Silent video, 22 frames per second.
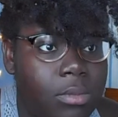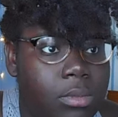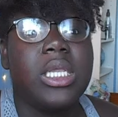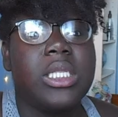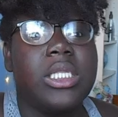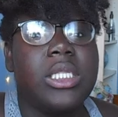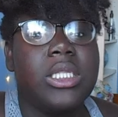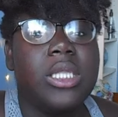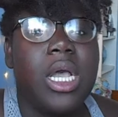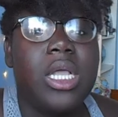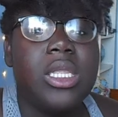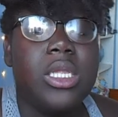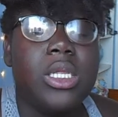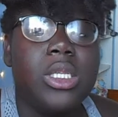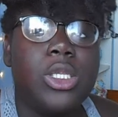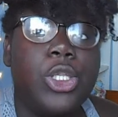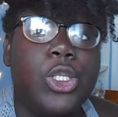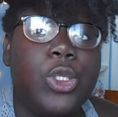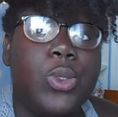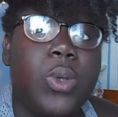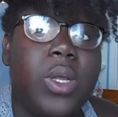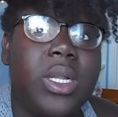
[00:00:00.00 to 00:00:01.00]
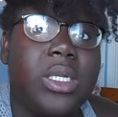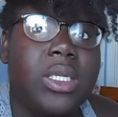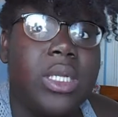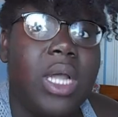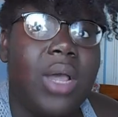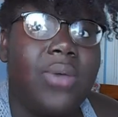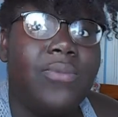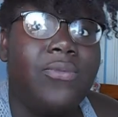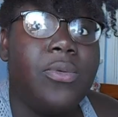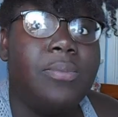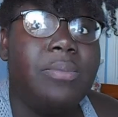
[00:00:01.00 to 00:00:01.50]
it doesn't do
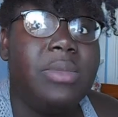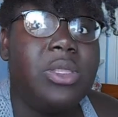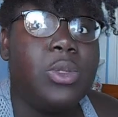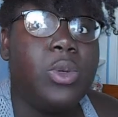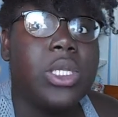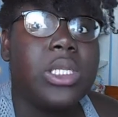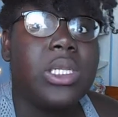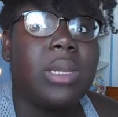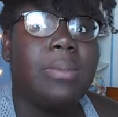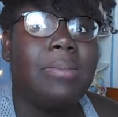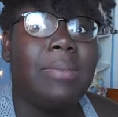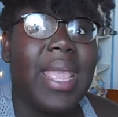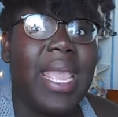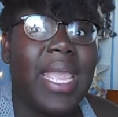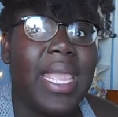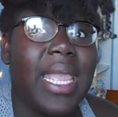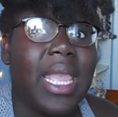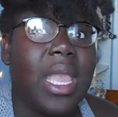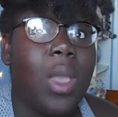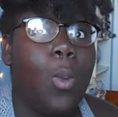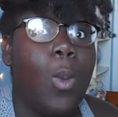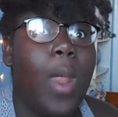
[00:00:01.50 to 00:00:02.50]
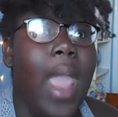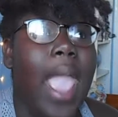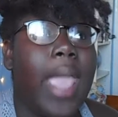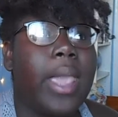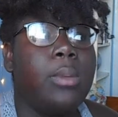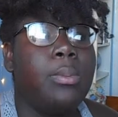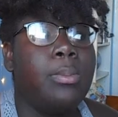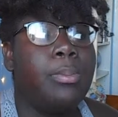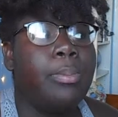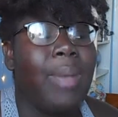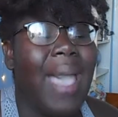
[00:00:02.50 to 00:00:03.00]
enough for me to want to make it where I
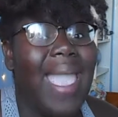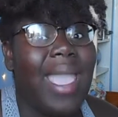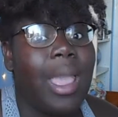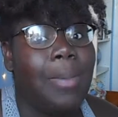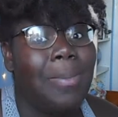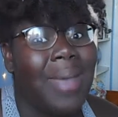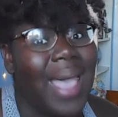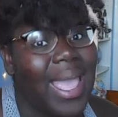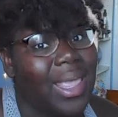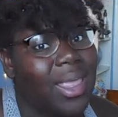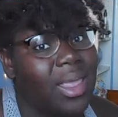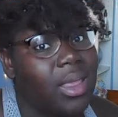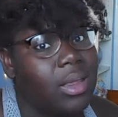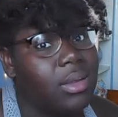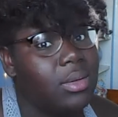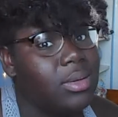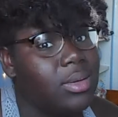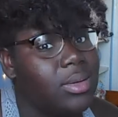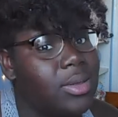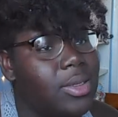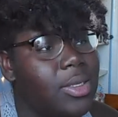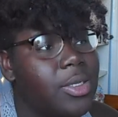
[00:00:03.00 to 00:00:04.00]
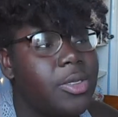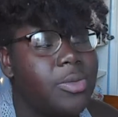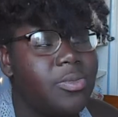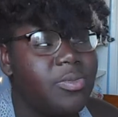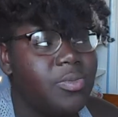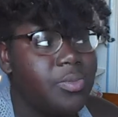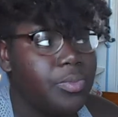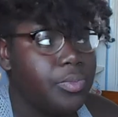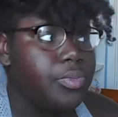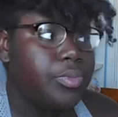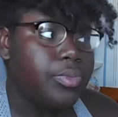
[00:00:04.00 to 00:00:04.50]
could buy a packet.
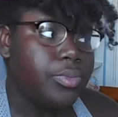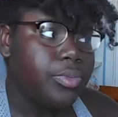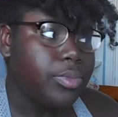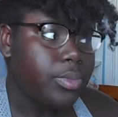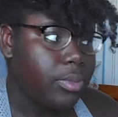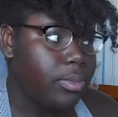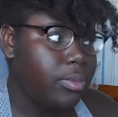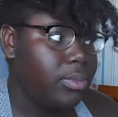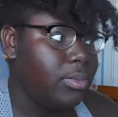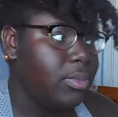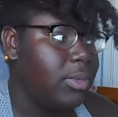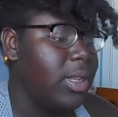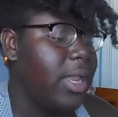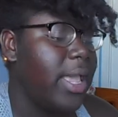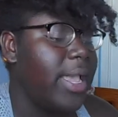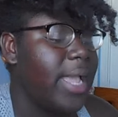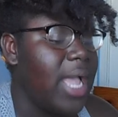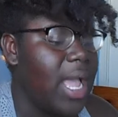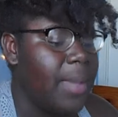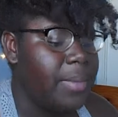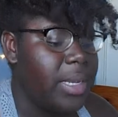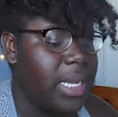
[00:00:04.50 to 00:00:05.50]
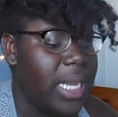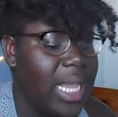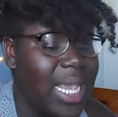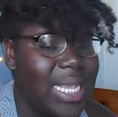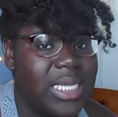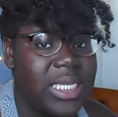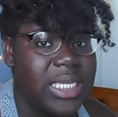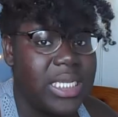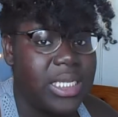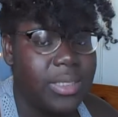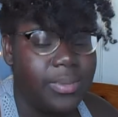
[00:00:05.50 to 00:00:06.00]
Like, I'm a
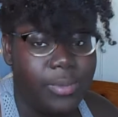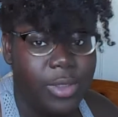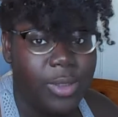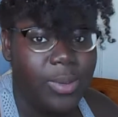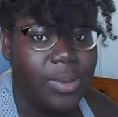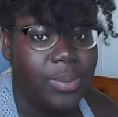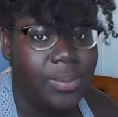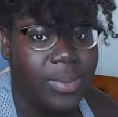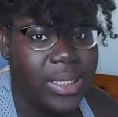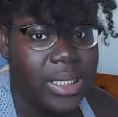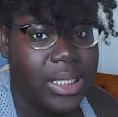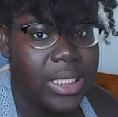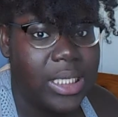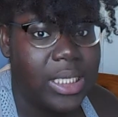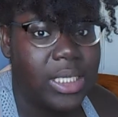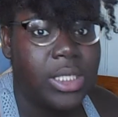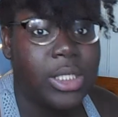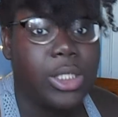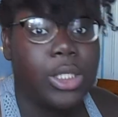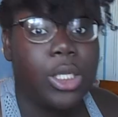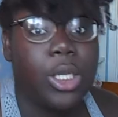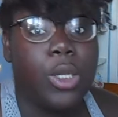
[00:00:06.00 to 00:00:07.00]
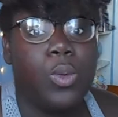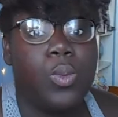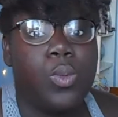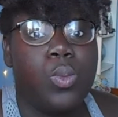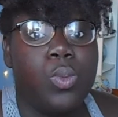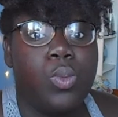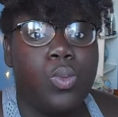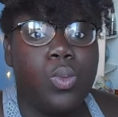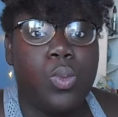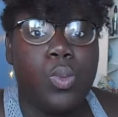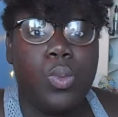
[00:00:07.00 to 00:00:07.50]
lazy human being, so
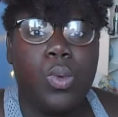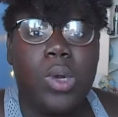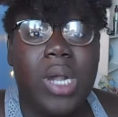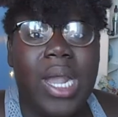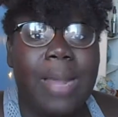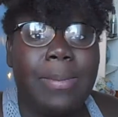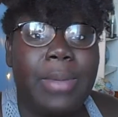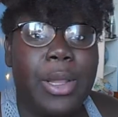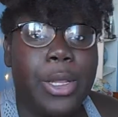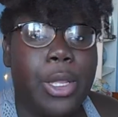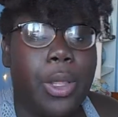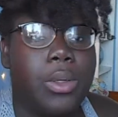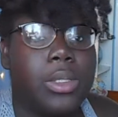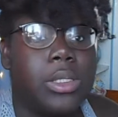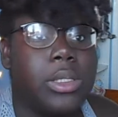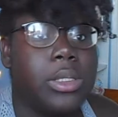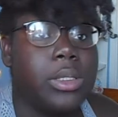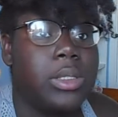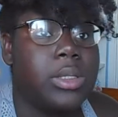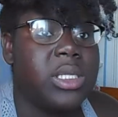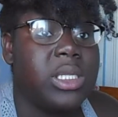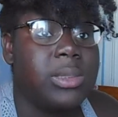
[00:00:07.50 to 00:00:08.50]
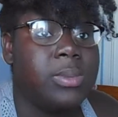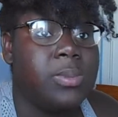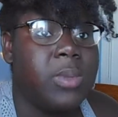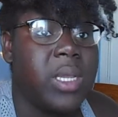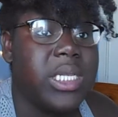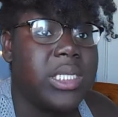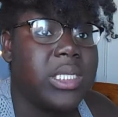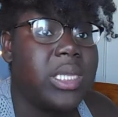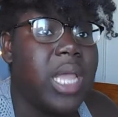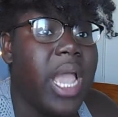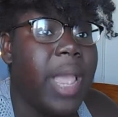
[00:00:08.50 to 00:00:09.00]
why am I going to
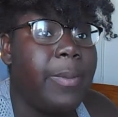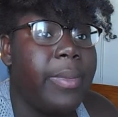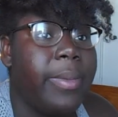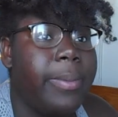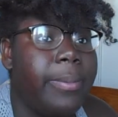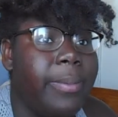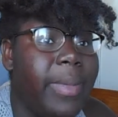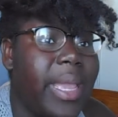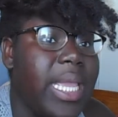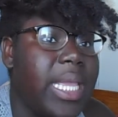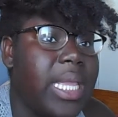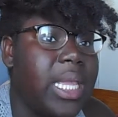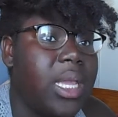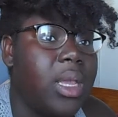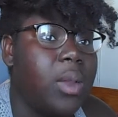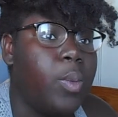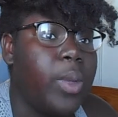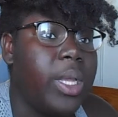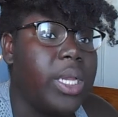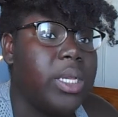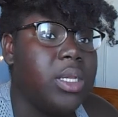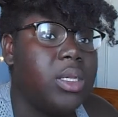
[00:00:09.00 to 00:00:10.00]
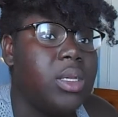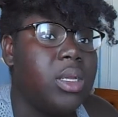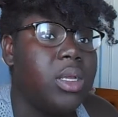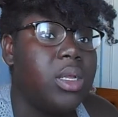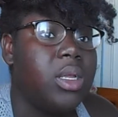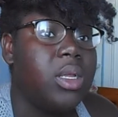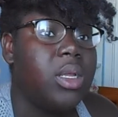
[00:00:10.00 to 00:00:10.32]
space time and make it when